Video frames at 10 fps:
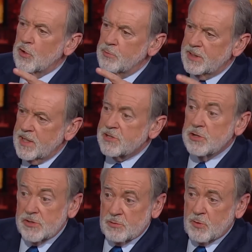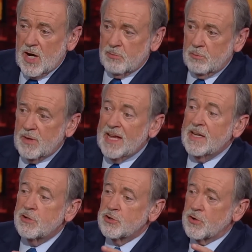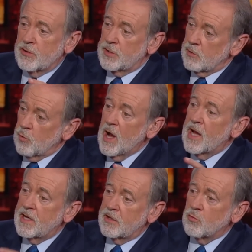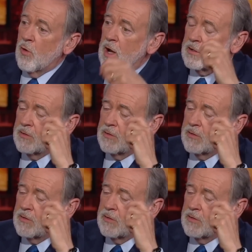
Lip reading: whom addiction is a problem. They need to turn their wine into water.